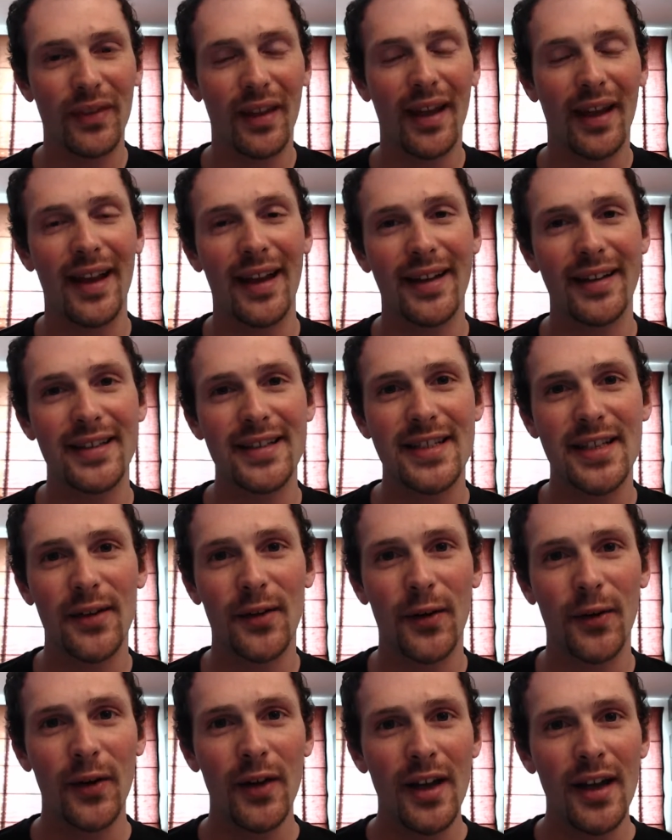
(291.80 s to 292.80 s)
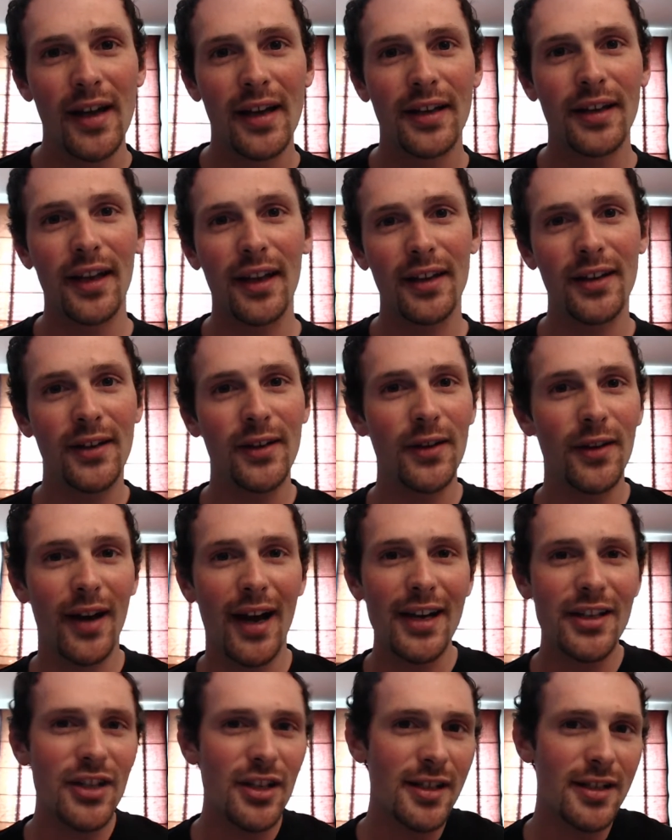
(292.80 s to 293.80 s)
And so you're
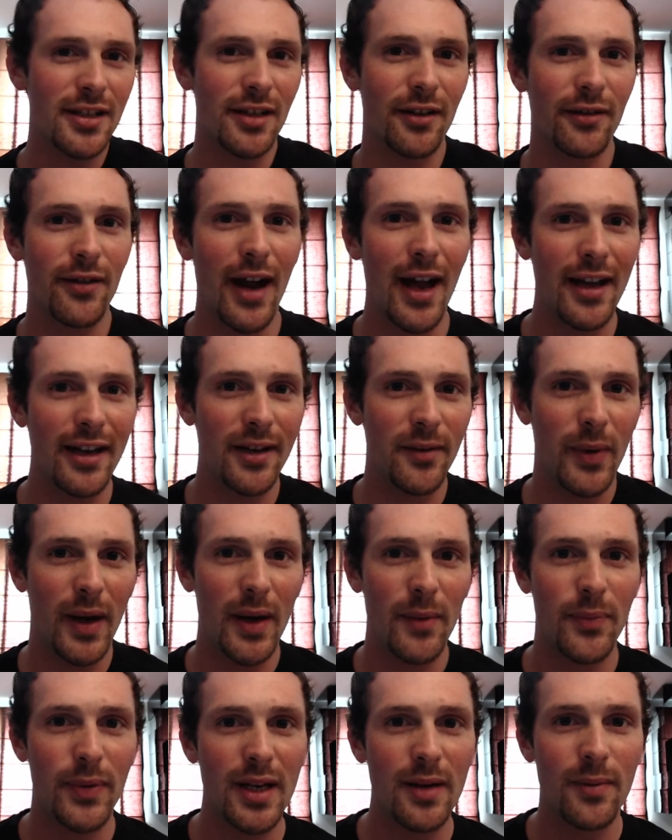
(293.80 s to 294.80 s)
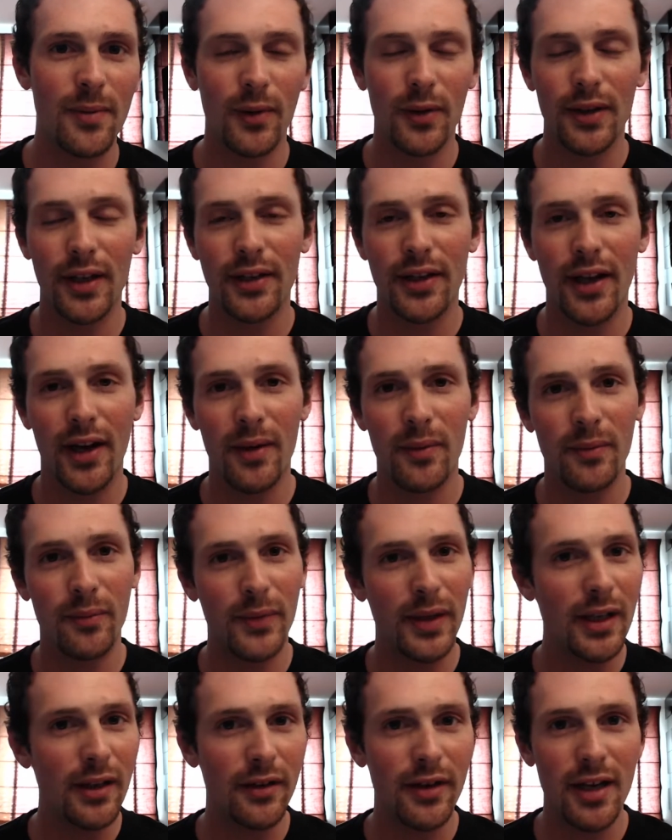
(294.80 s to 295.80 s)
actually surrounded by people that are
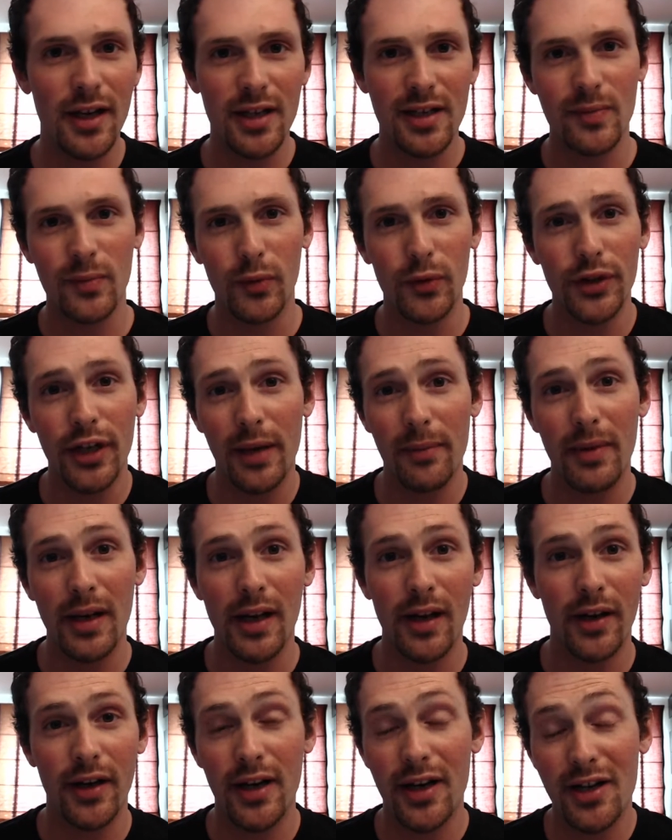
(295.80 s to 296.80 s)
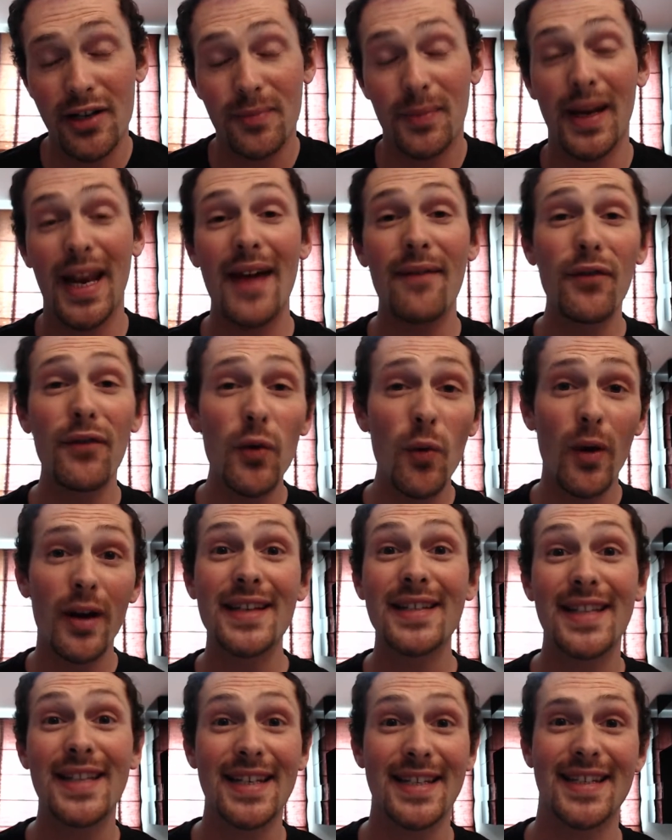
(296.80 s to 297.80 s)
millionaires, multimillionaires, but everyone
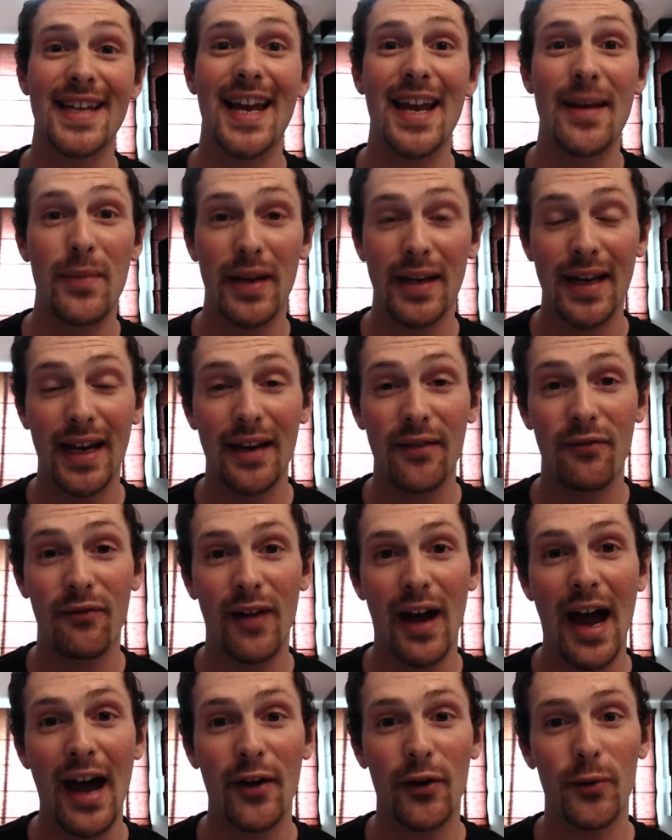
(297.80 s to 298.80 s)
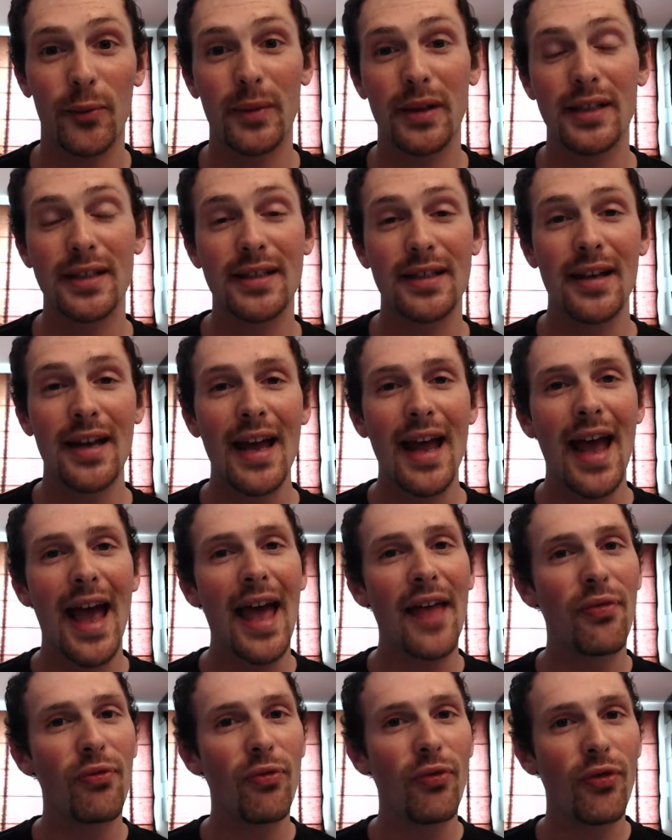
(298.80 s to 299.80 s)
is the same in that environment.
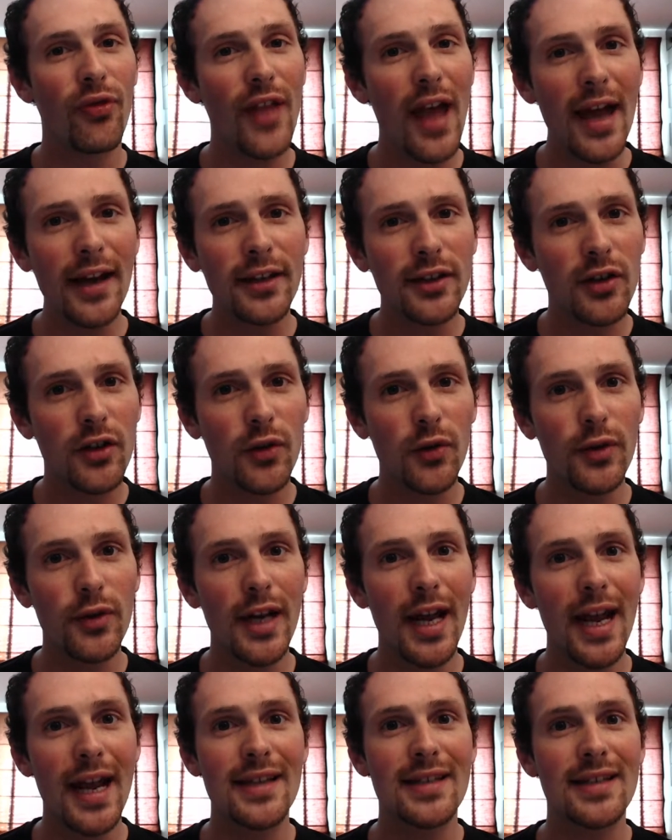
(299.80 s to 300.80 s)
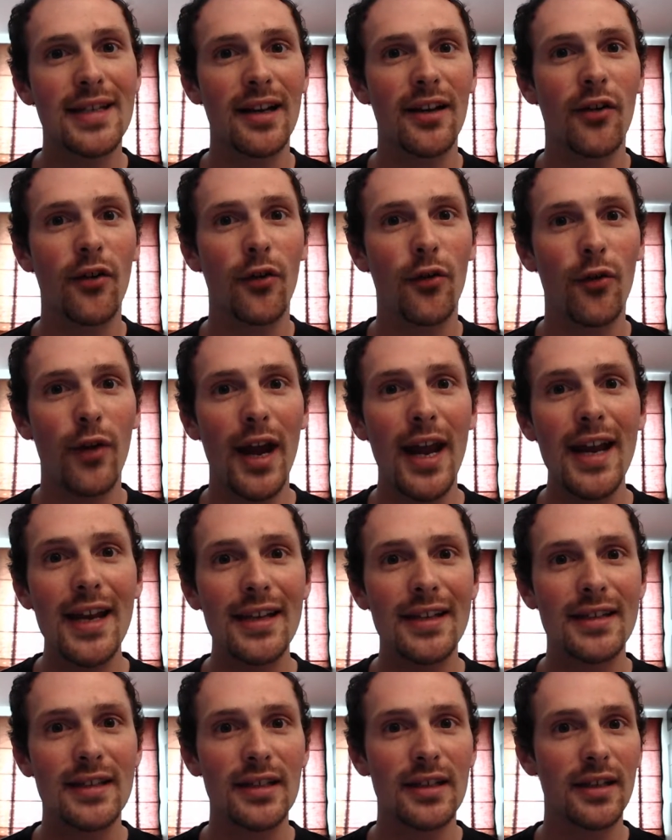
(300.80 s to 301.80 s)
And that creates a
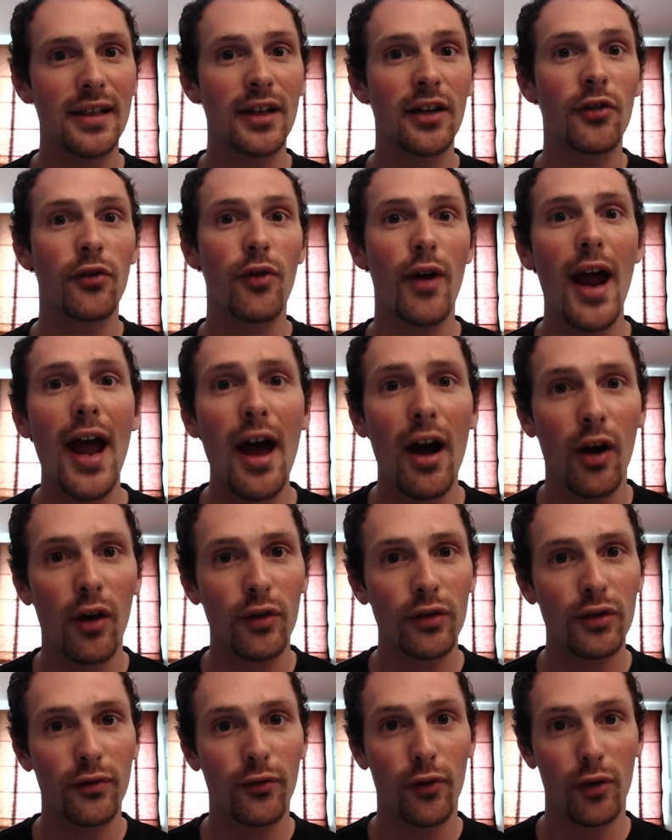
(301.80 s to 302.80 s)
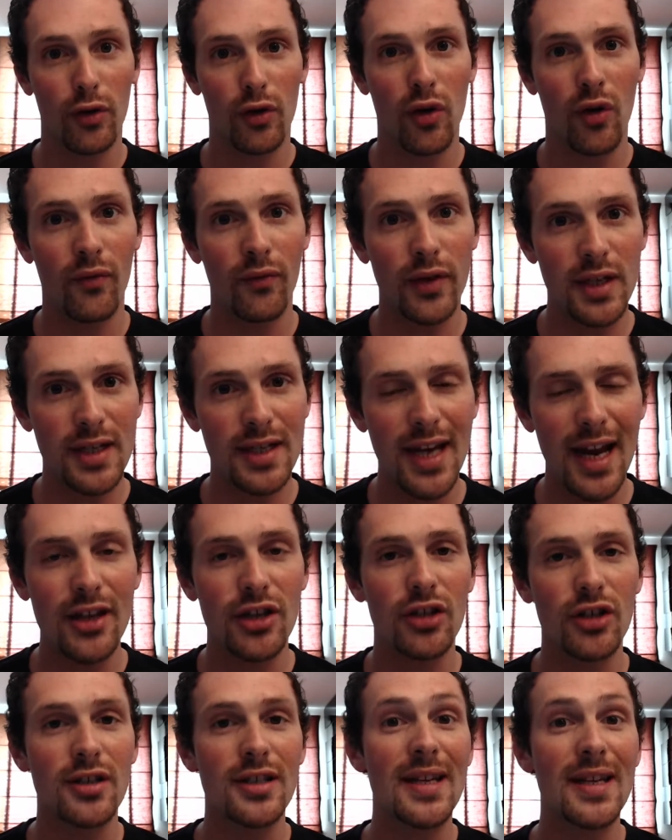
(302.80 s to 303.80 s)
great ground for
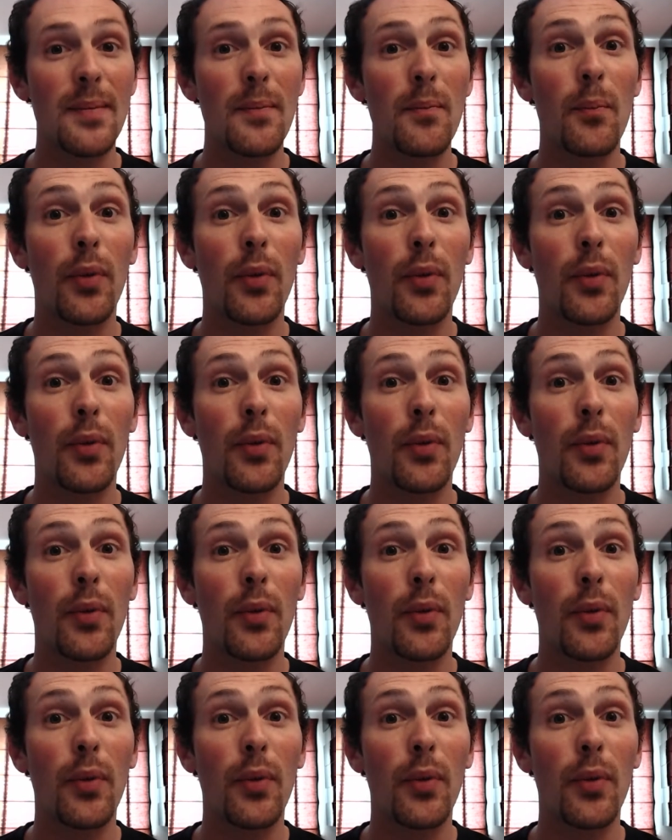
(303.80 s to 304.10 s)
conversations, in